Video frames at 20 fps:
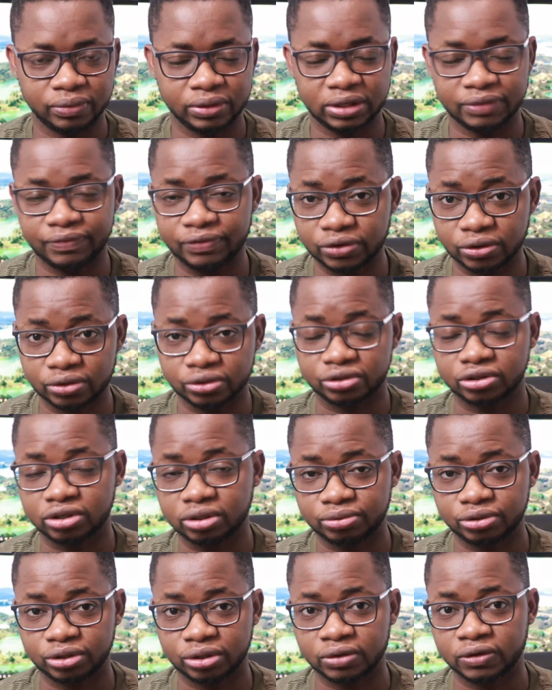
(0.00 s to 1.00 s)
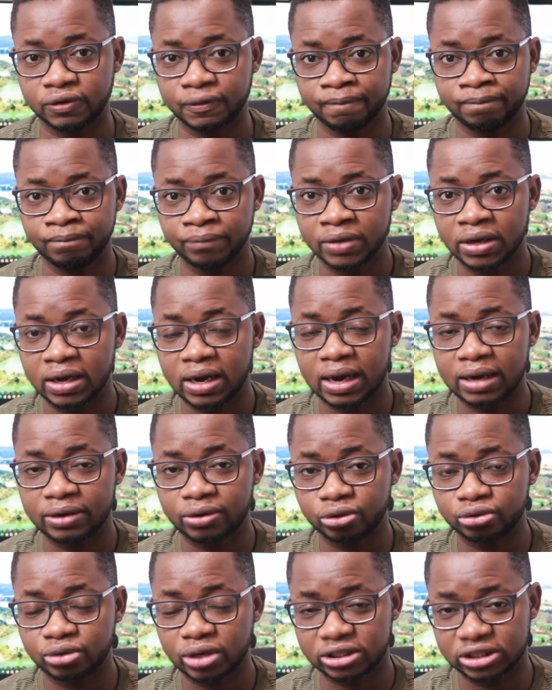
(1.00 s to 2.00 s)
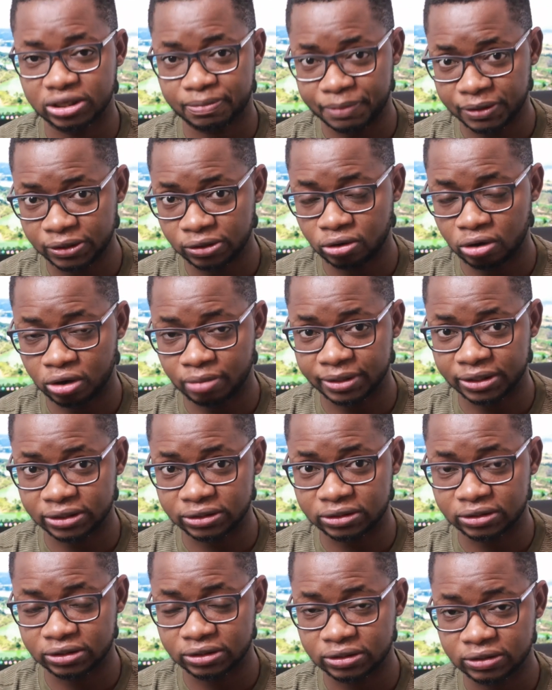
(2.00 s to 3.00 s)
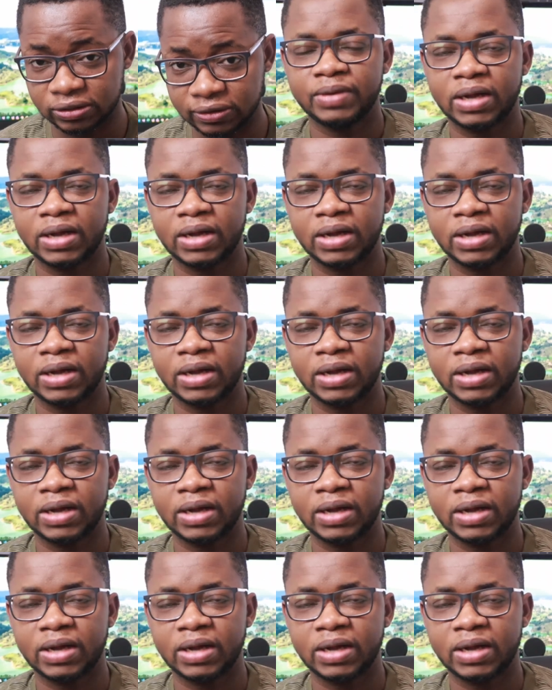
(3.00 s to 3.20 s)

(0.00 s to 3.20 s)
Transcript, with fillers: in the video description and also as a pinned comment.